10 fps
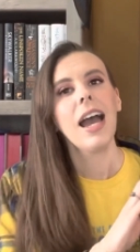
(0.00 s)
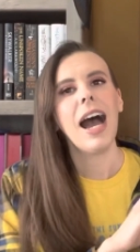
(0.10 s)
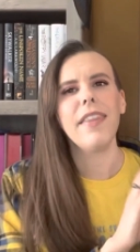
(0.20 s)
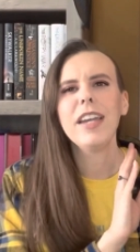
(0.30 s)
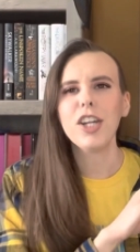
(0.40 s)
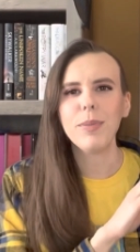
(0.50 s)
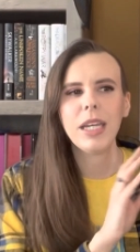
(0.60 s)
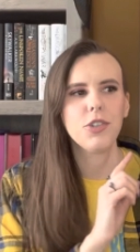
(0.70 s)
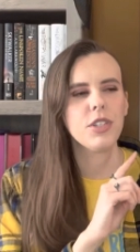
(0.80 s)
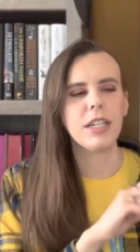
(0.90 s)
I think it'll be
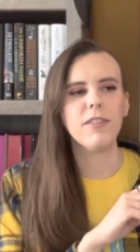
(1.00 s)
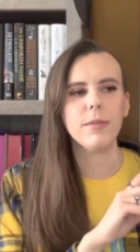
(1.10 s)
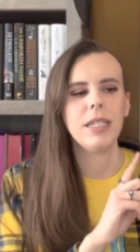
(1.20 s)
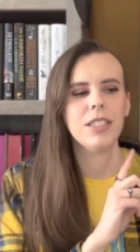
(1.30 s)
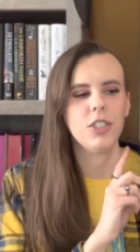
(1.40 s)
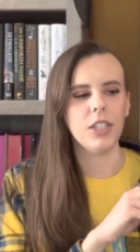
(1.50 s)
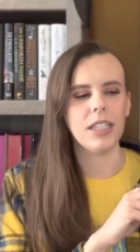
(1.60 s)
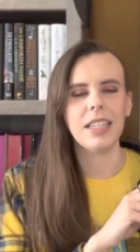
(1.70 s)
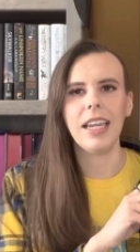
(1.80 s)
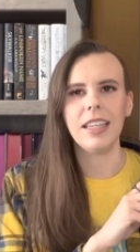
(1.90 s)
interesting for me to
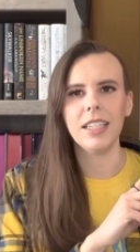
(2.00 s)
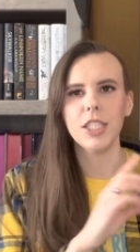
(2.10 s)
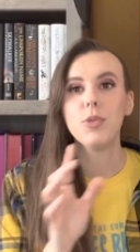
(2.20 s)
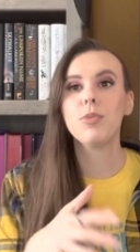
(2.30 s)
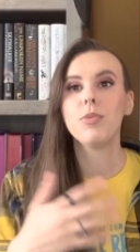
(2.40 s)
start it like this